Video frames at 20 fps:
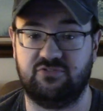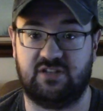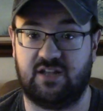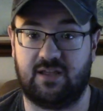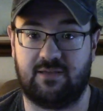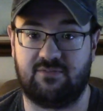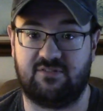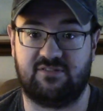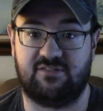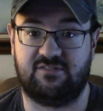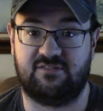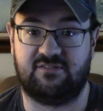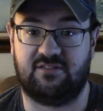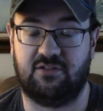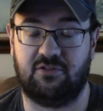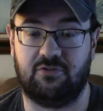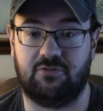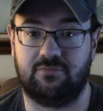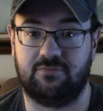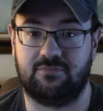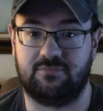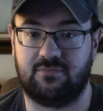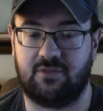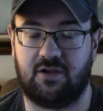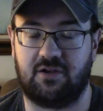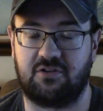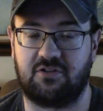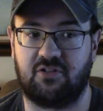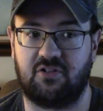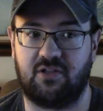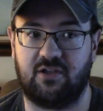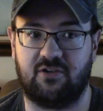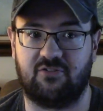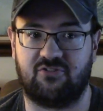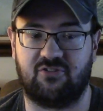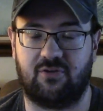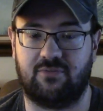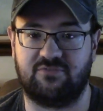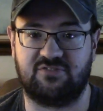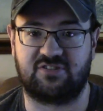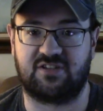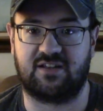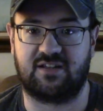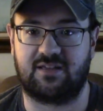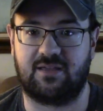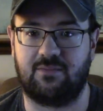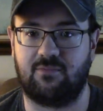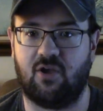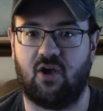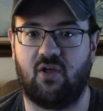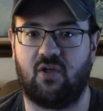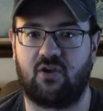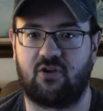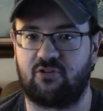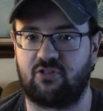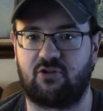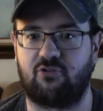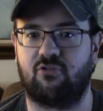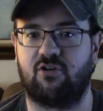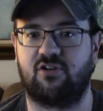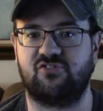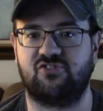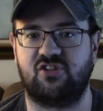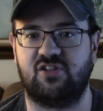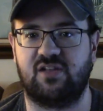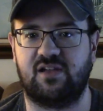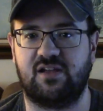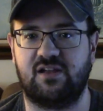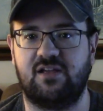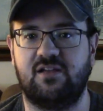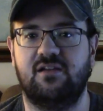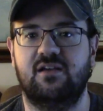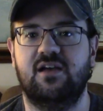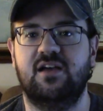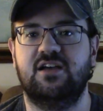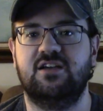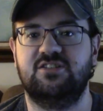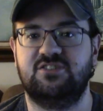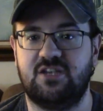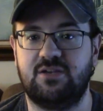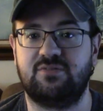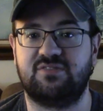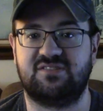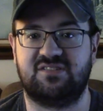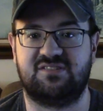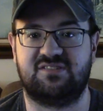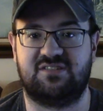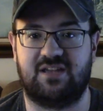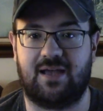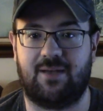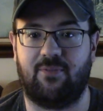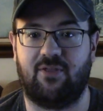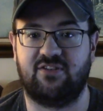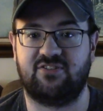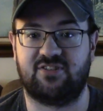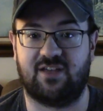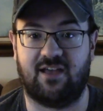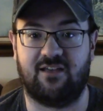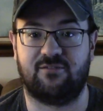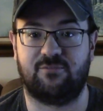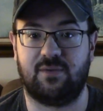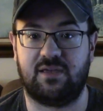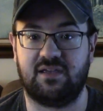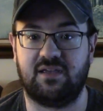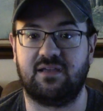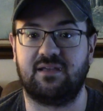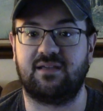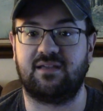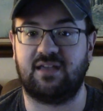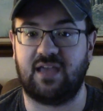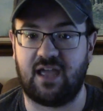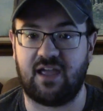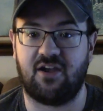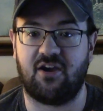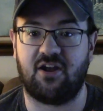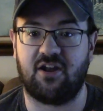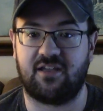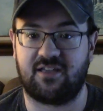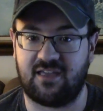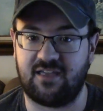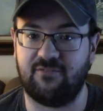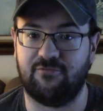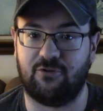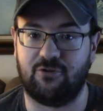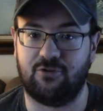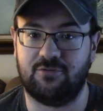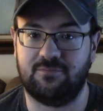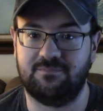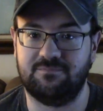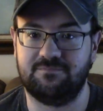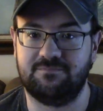name is still unclear, so I'm just going to keep calling her the grungy lady, she was established as being chaotic evil.